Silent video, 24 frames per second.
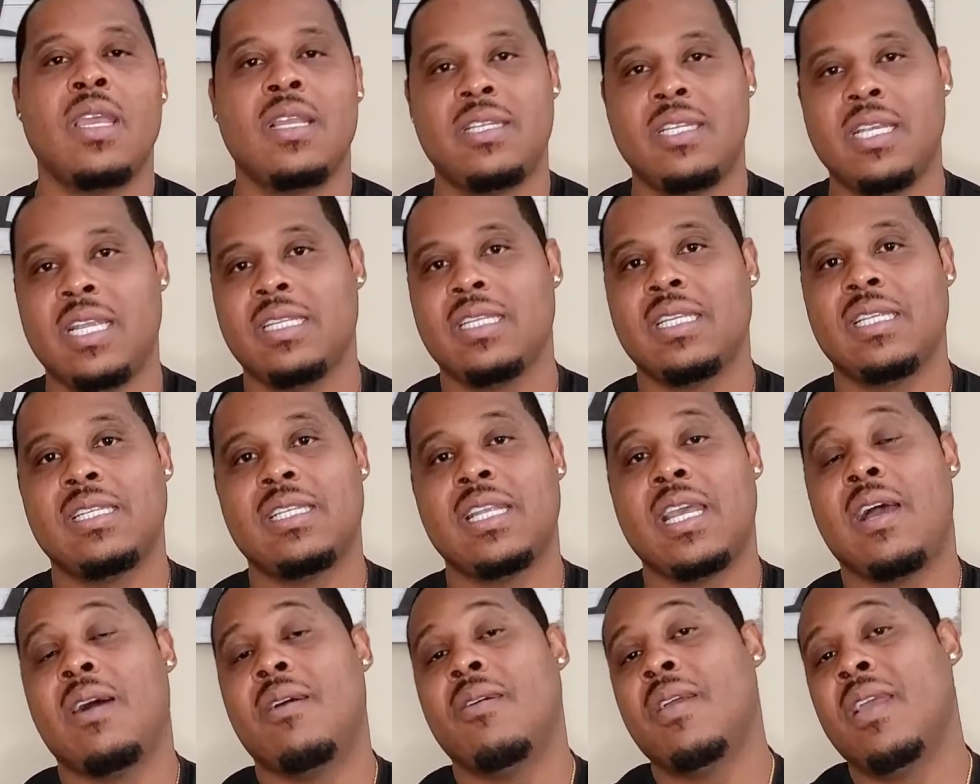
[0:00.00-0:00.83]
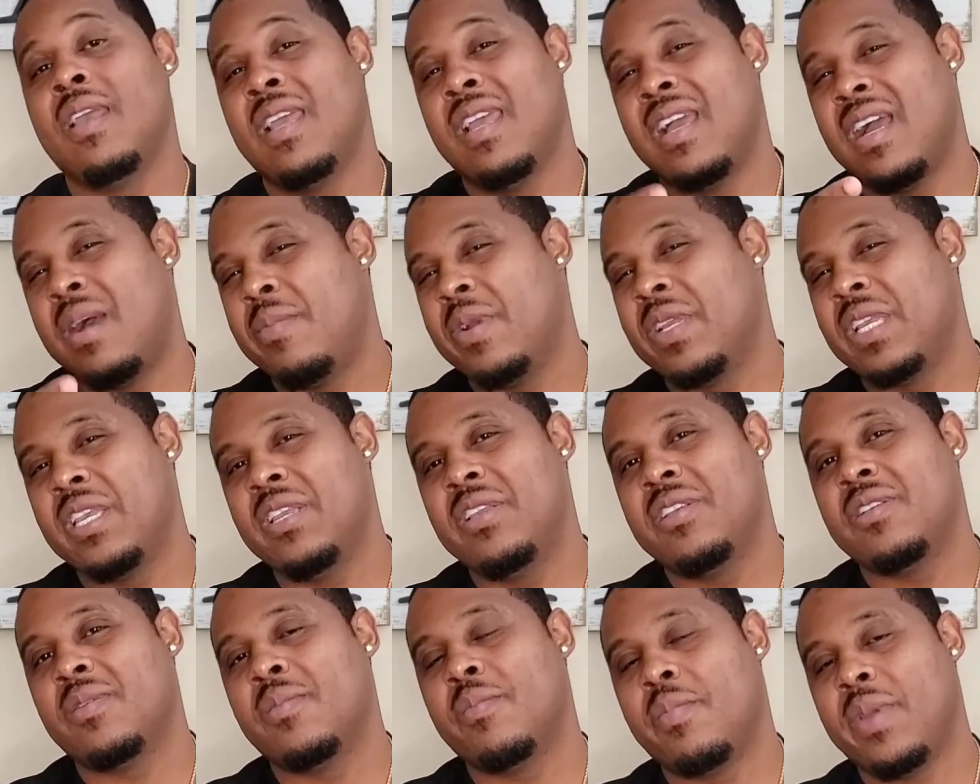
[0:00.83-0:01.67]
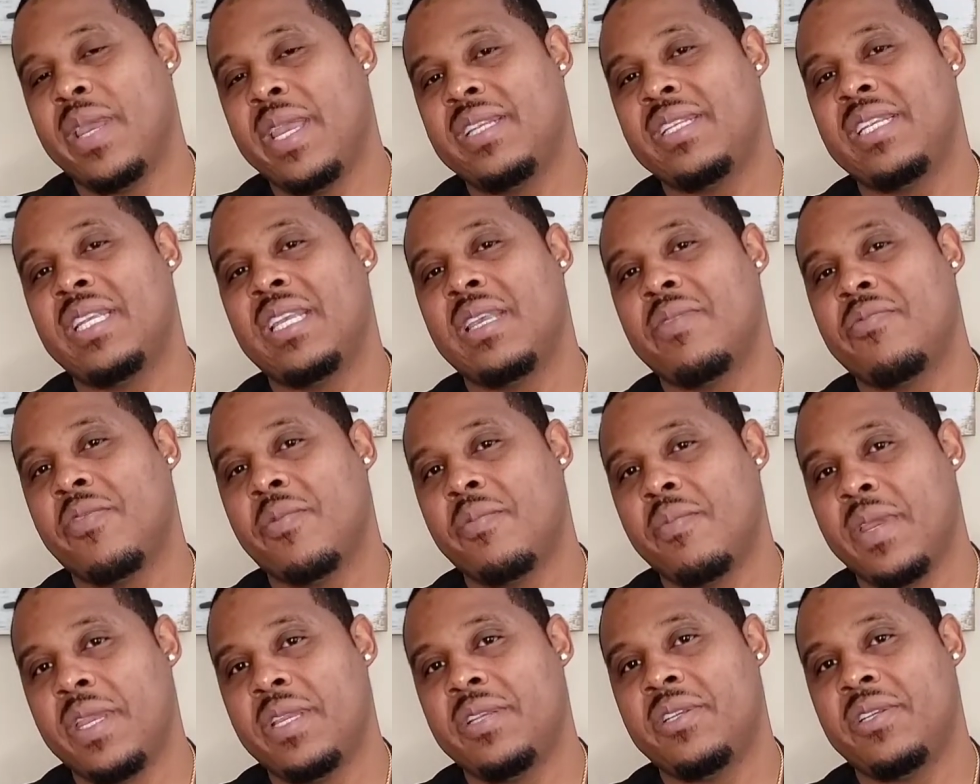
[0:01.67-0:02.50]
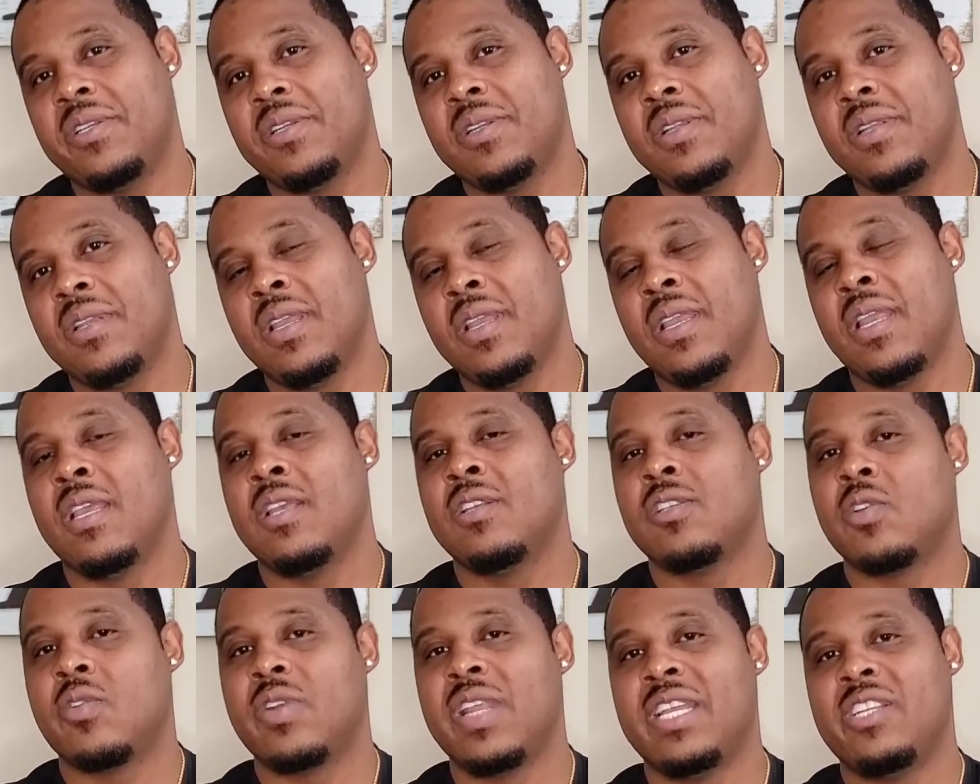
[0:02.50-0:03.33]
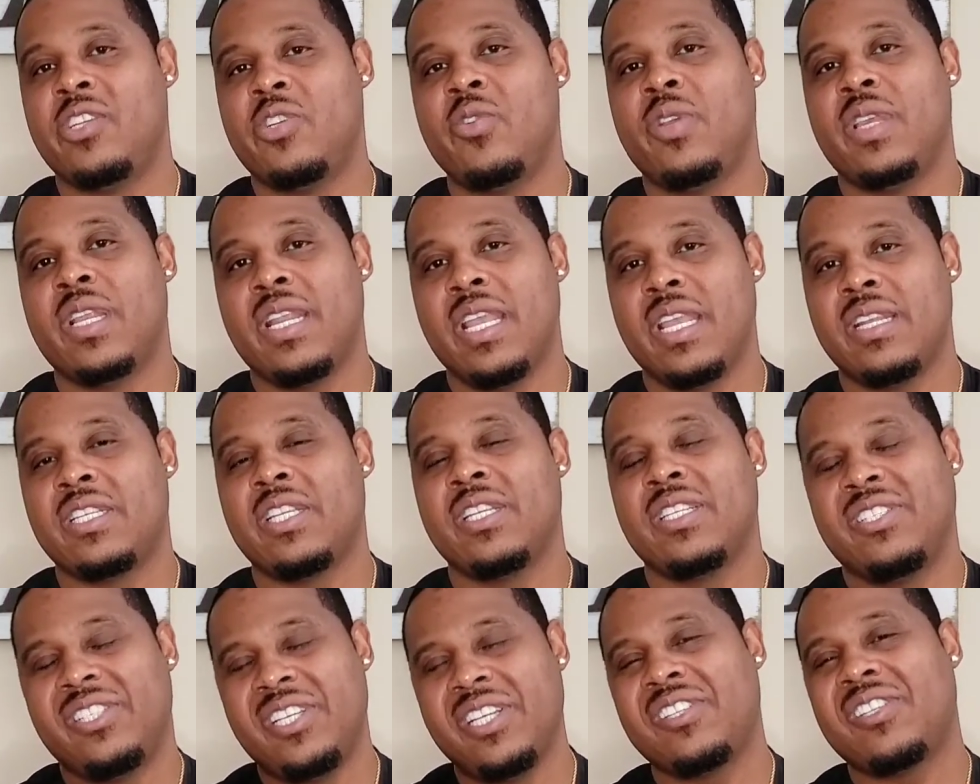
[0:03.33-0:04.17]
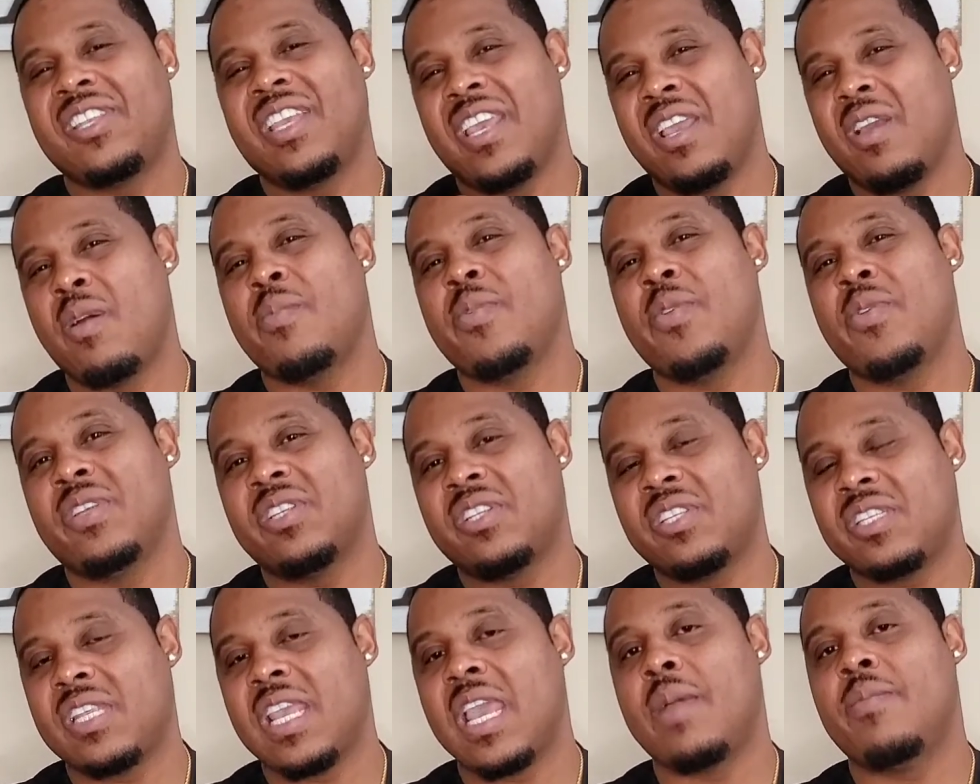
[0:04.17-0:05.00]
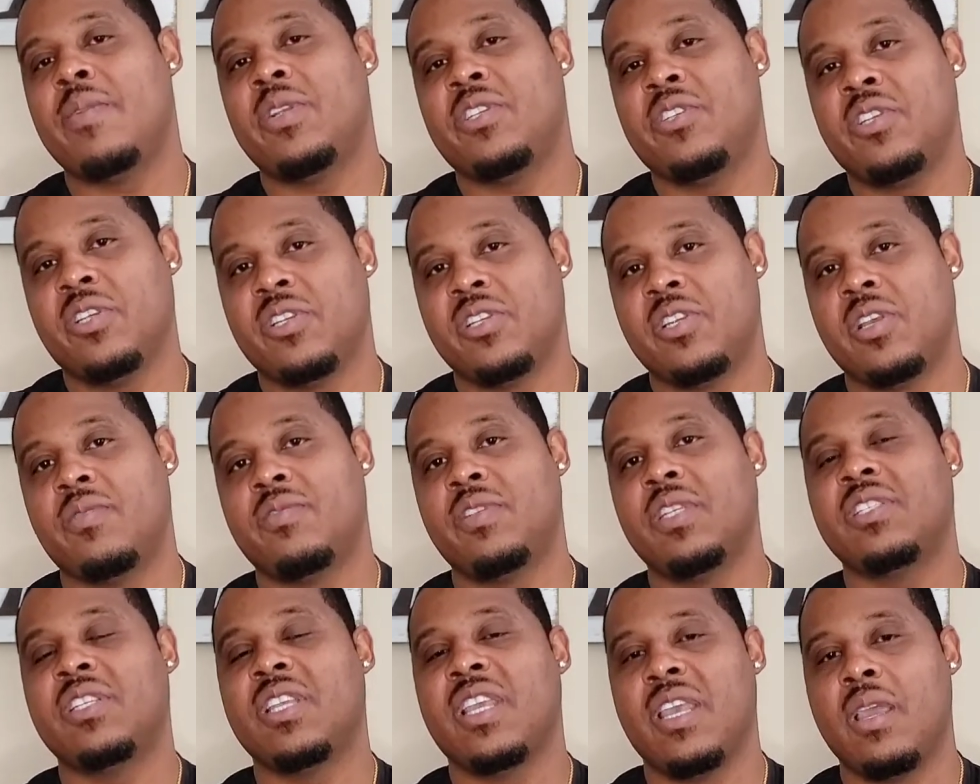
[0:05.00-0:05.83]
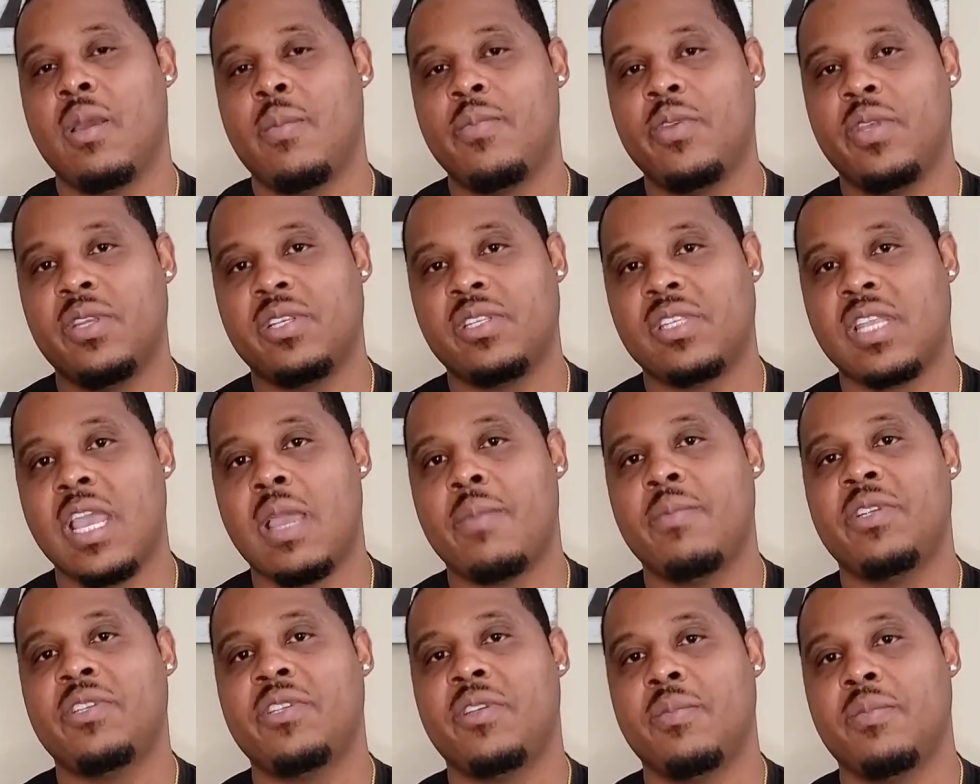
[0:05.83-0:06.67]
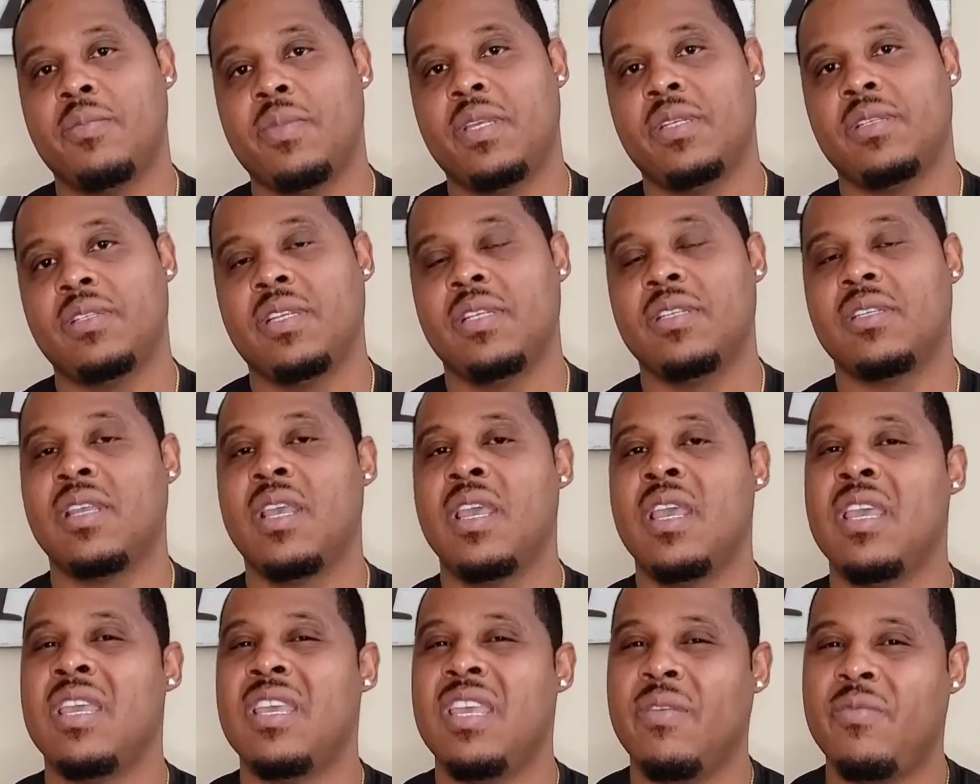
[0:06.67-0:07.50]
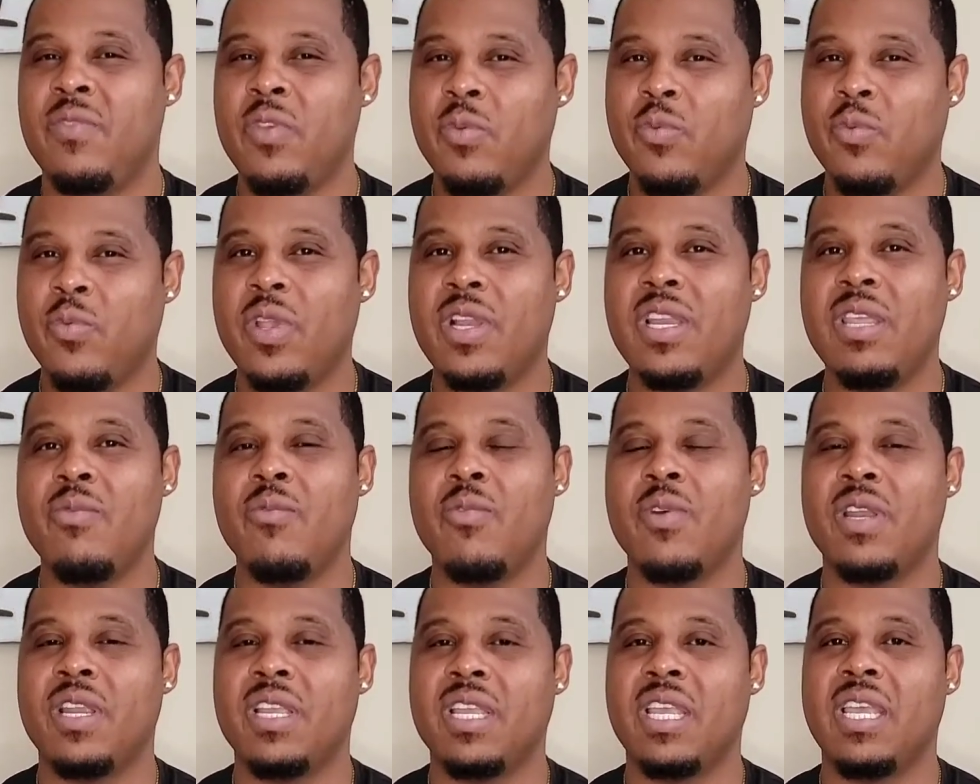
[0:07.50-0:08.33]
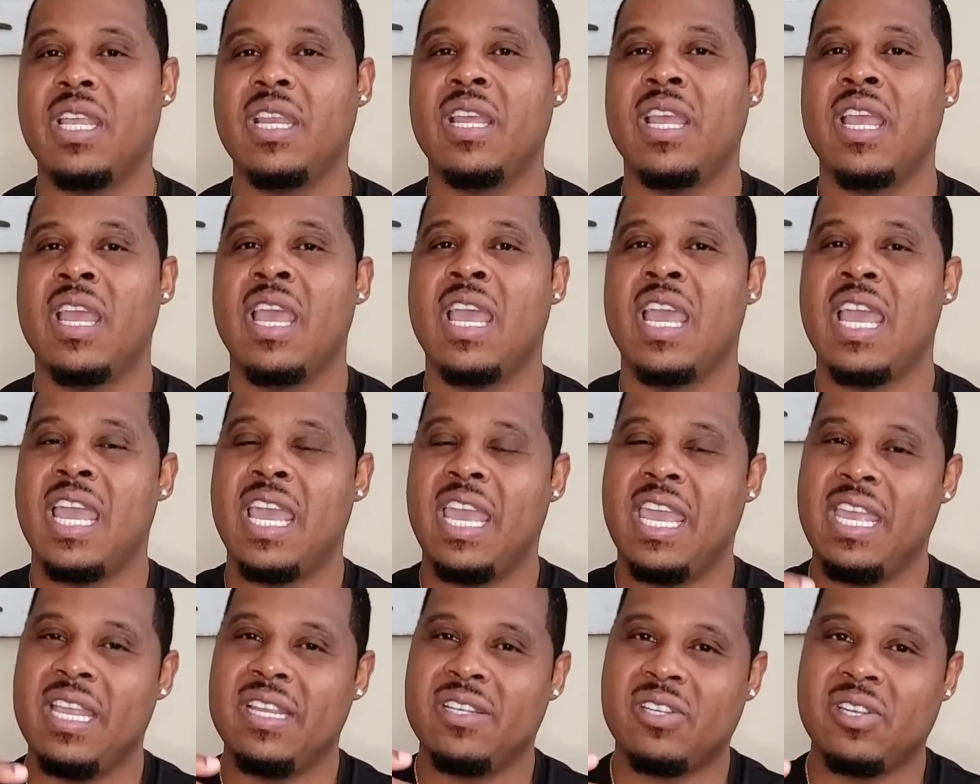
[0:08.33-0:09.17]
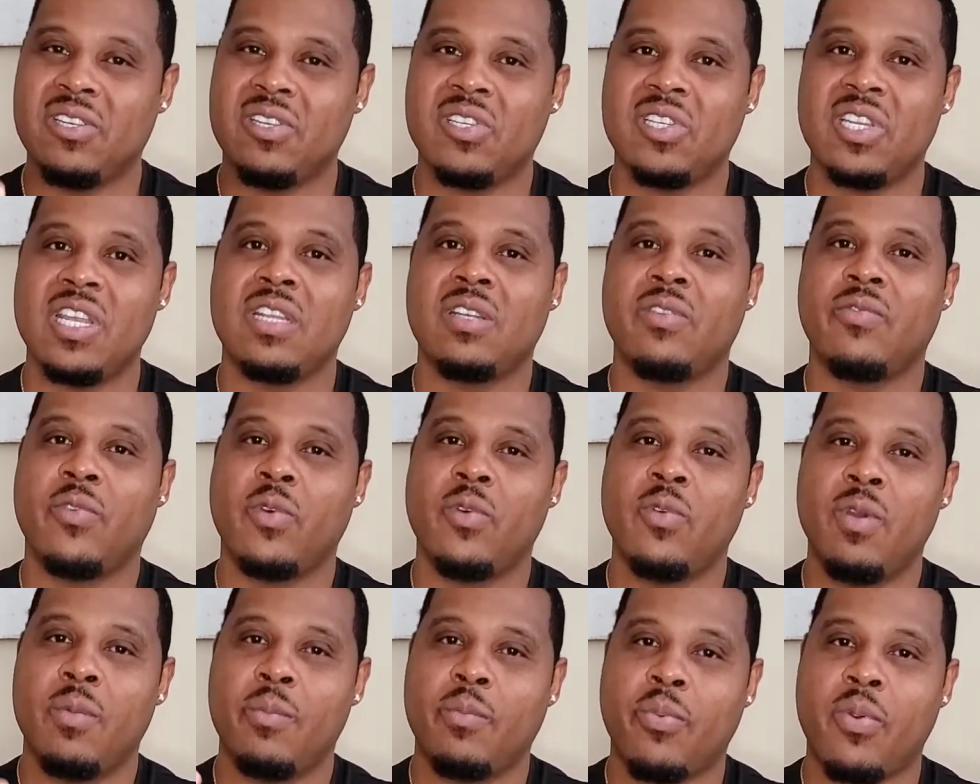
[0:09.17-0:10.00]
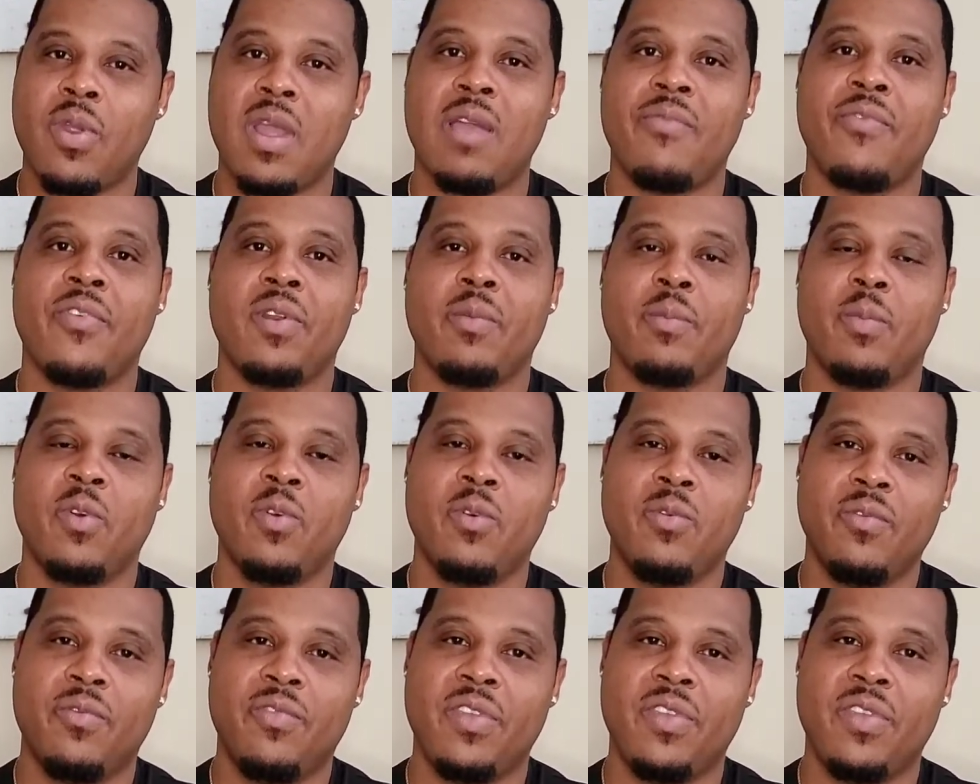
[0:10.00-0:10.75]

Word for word: Check this out. I'm gonna give you some basic information so that you can to just to help you establish yourself, just to help you establish your business. If you really want to get a successful, profitable